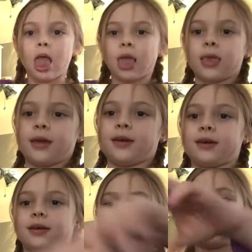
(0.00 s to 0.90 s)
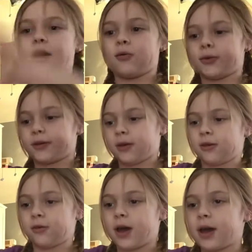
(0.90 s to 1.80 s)
Like that almost hit you
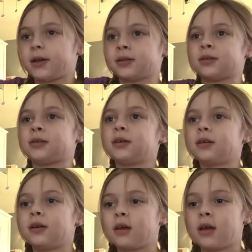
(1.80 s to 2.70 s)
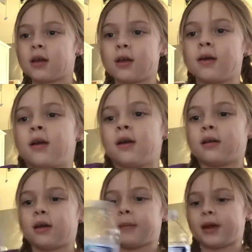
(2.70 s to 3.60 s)
guys.
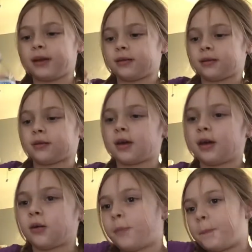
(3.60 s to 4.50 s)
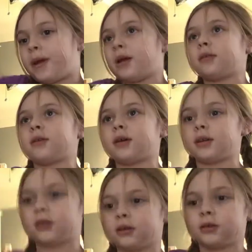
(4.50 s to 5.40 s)
It might take a bit to
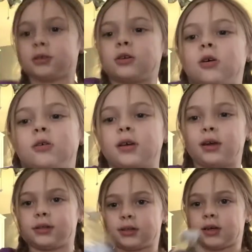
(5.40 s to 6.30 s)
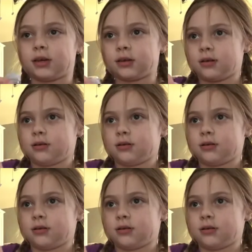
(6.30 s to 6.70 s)
get the salt kicked in.